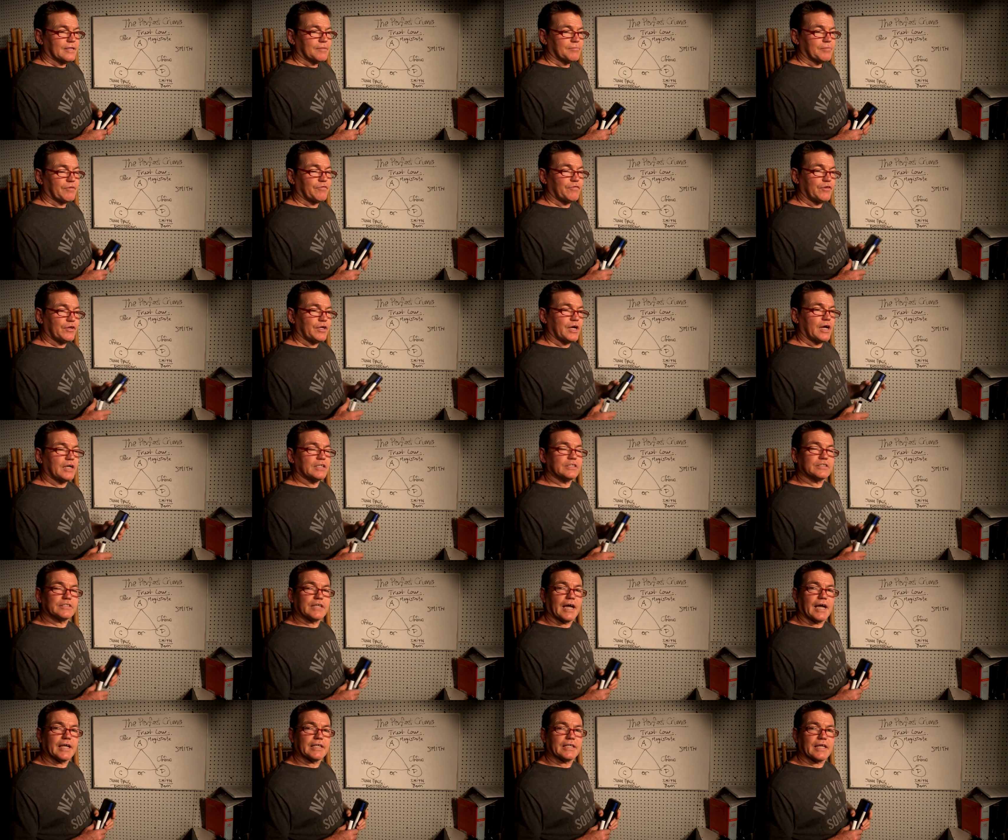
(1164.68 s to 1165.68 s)
But if you
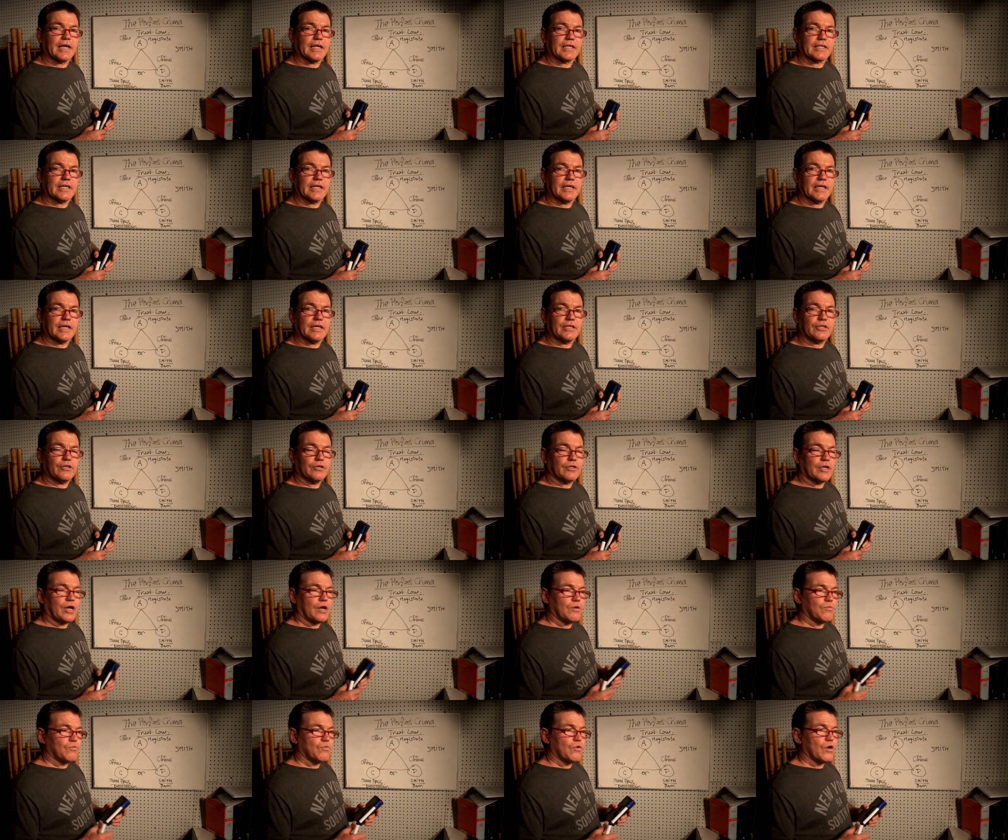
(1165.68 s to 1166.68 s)
don't take that key and you
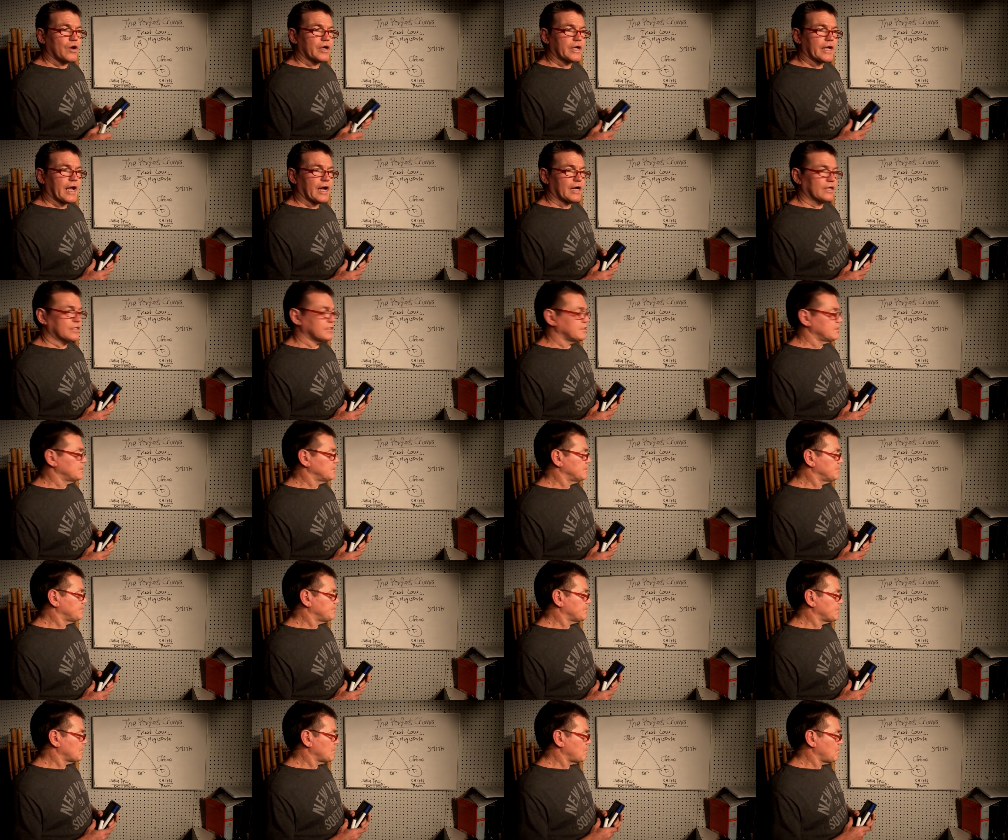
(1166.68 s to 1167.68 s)
don't work out
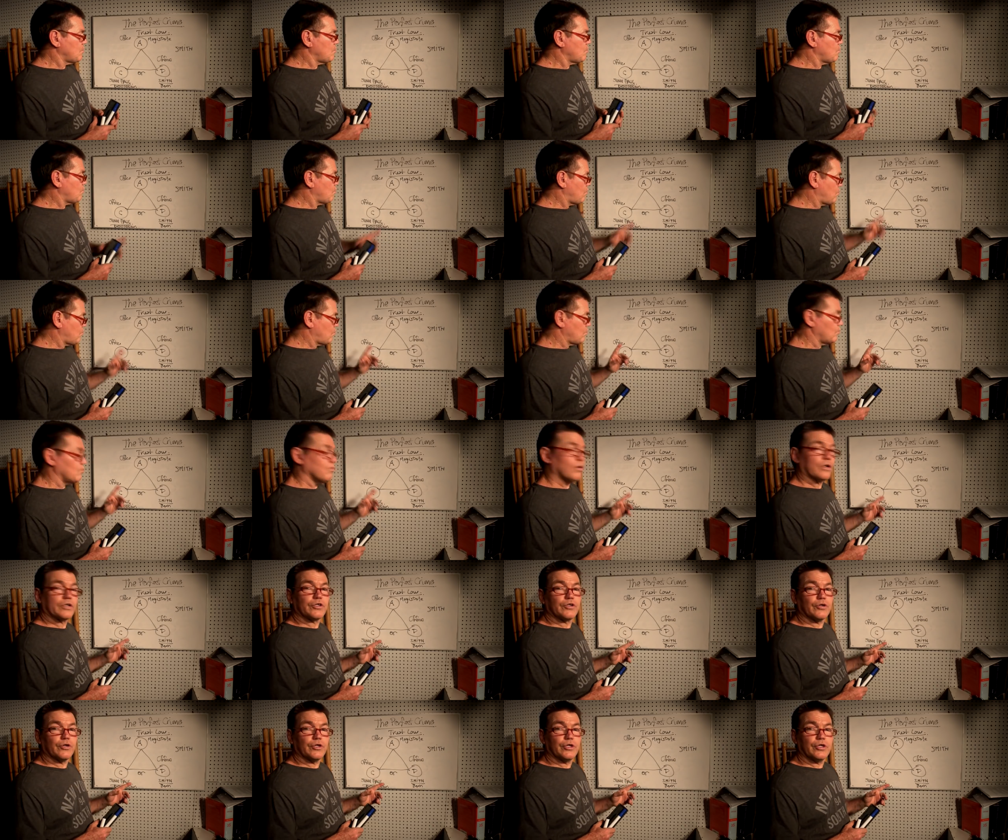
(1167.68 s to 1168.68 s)

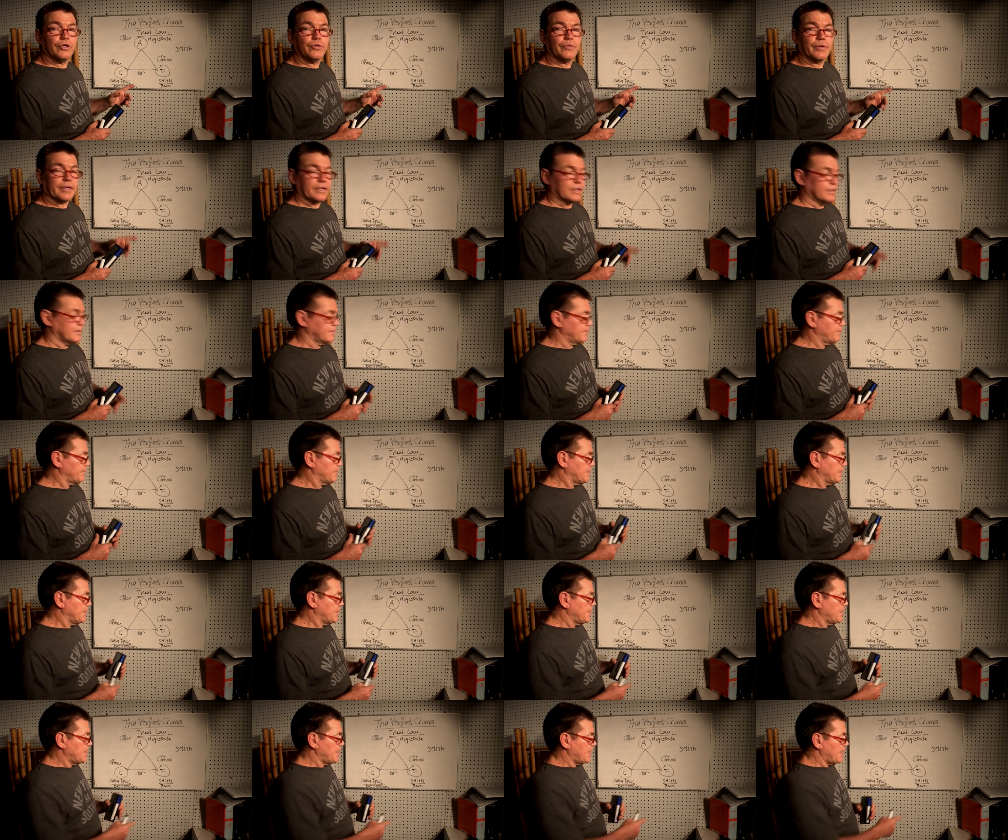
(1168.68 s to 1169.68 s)
what you're doing,
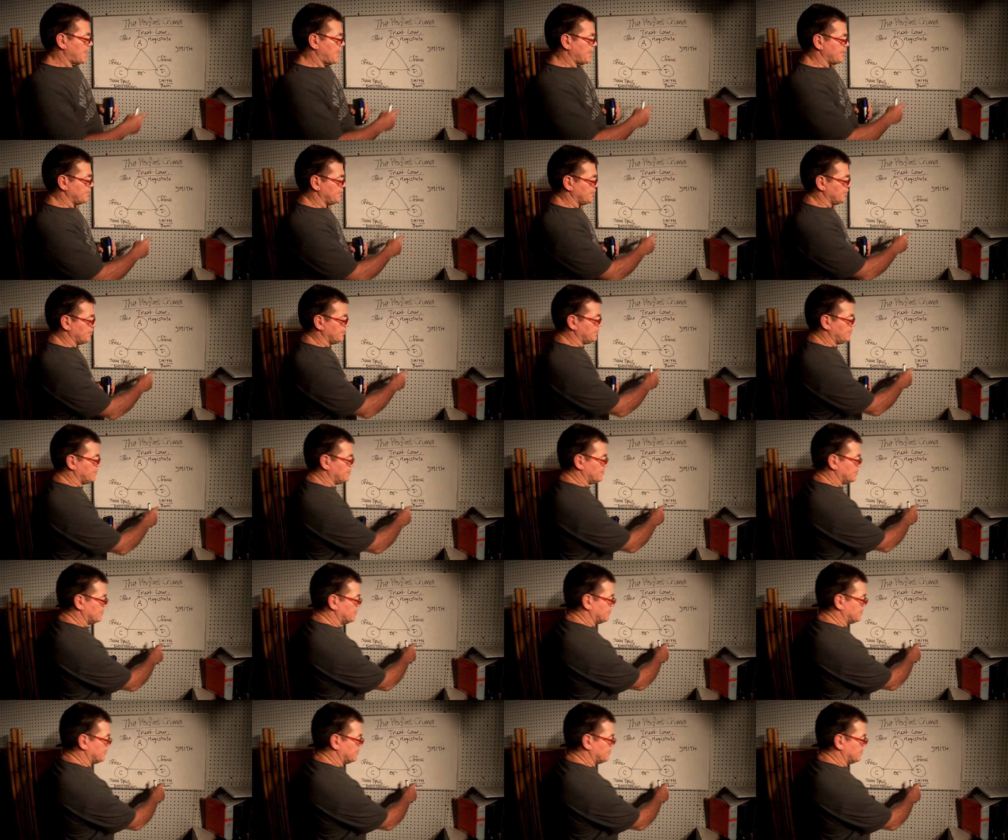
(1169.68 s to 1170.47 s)
and you